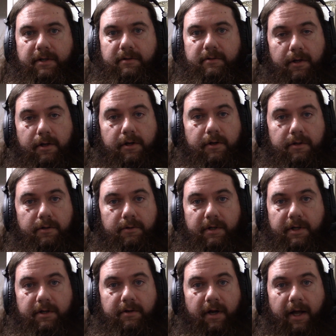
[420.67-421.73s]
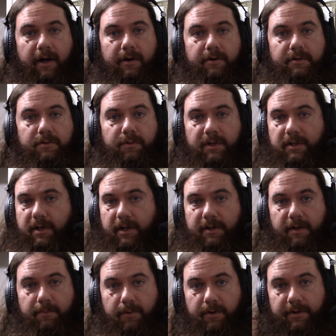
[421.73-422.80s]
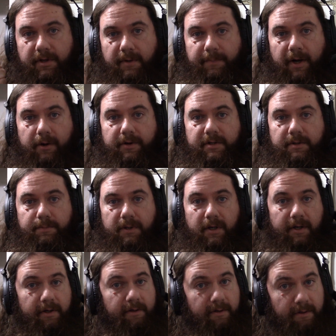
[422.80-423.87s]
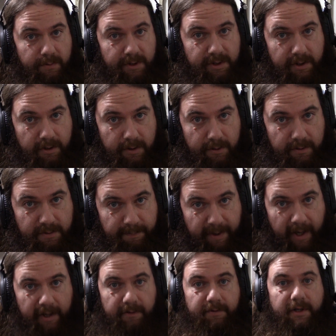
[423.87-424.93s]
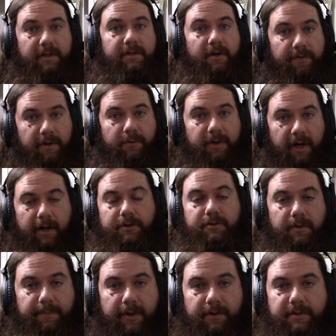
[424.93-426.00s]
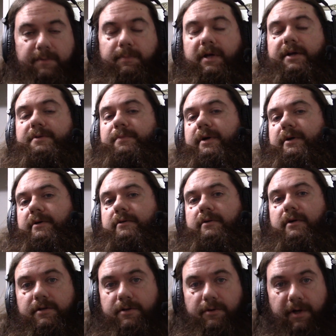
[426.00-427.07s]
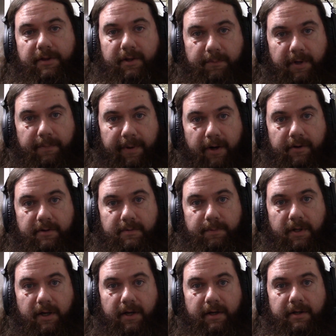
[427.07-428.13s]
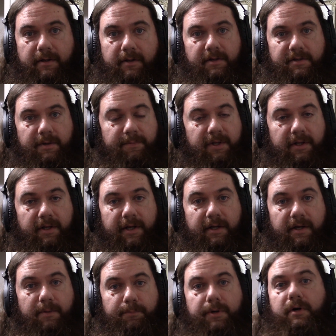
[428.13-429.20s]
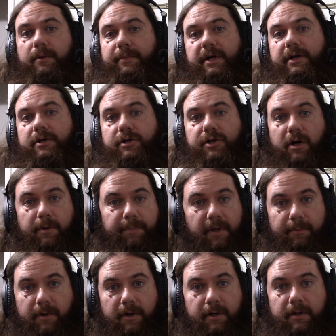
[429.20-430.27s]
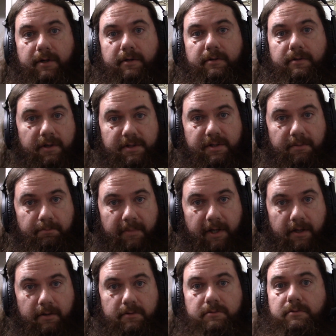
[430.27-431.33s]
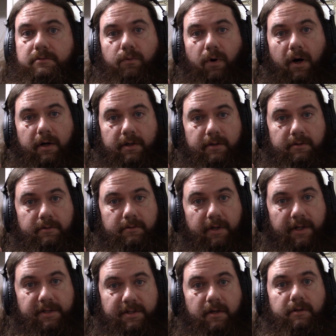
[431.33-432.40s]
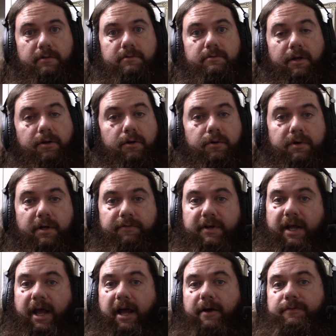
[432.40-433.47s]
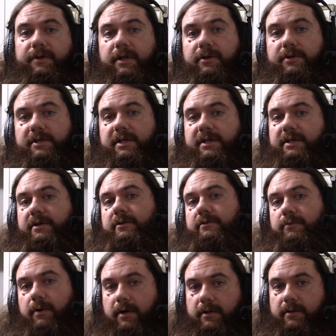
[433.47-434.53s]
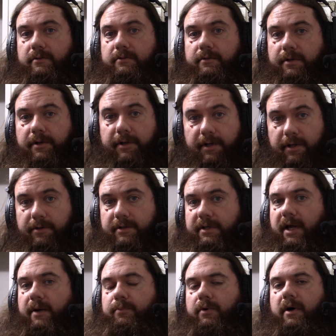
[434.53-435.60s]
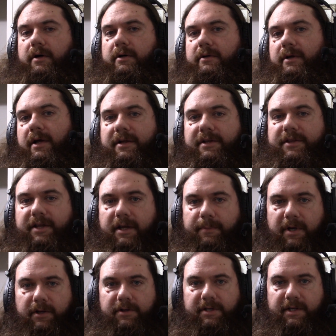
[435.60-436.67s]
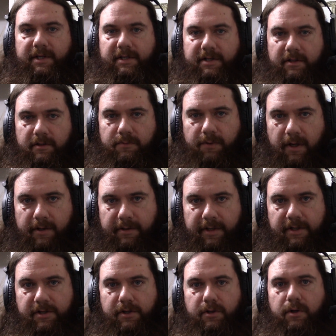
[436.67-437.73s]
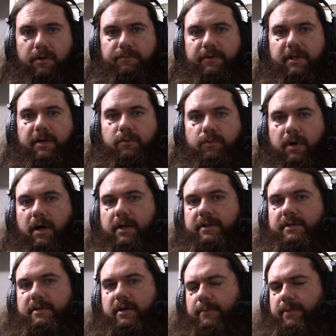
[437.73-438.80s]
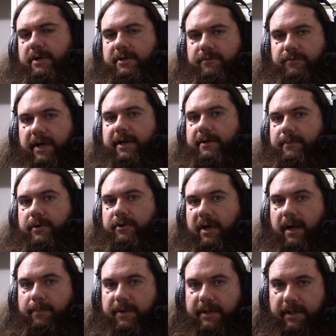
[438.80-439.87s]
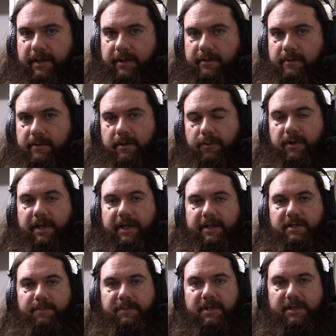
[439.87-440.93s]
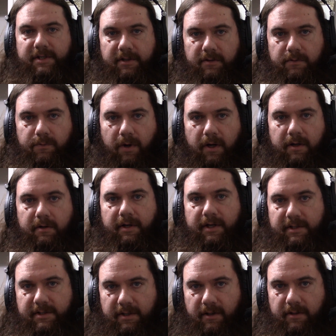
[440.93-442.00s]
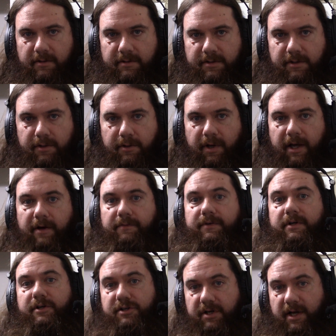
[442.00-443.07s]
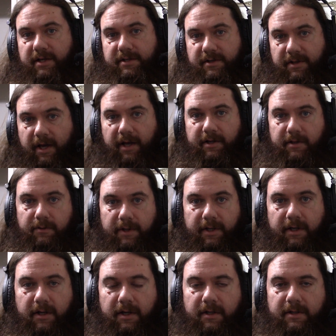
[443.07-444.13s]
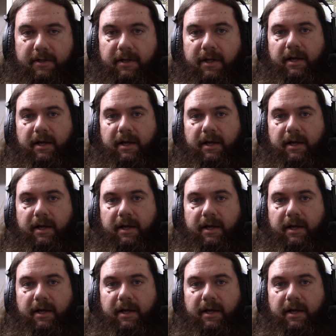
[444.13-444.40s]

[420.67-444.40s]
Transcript: it? You can do it in your house with nothing more than a power supply, which includes batteries, although an actual power supply is better. So nothing but a power supply, something like a permanent Sharpie marker, some metal, water, and salt. You don't even have to use distilled water. You can use tap water. The thing about using distilled water is you don't really want a bunch of random crap in there. You want to get some distilled water and salt so you have just that going on